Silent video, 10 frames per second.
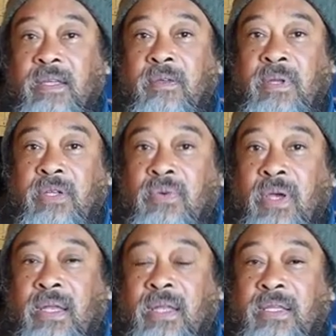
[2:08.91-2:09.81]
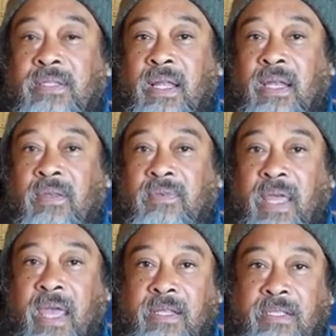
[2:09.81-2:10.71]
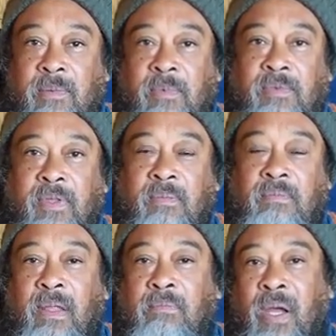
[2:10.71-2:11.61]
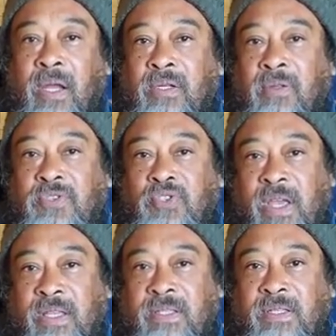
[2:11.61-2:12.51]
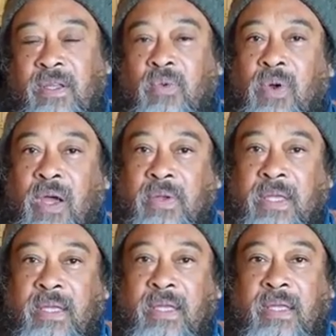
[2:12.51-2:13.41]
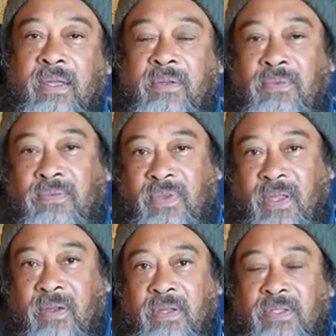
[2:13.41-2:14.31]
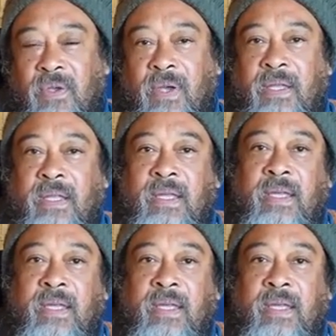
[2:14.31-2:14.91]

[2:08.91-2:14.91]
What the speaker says: but to at least alleviate some of the burden of stress and worry and fear and so on